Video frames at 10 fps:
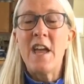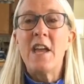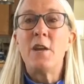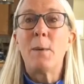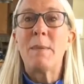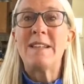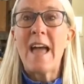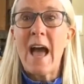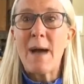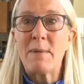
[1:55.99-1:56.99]
Your
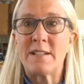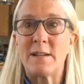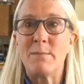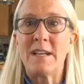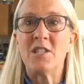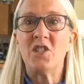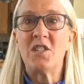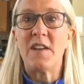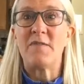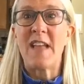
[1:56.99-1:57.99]
metabolism can
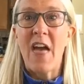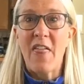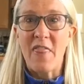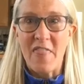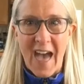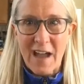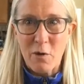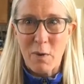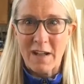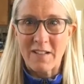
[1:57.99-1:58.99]
shift that
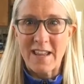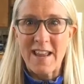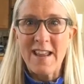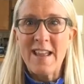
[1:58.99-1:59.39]
quickly.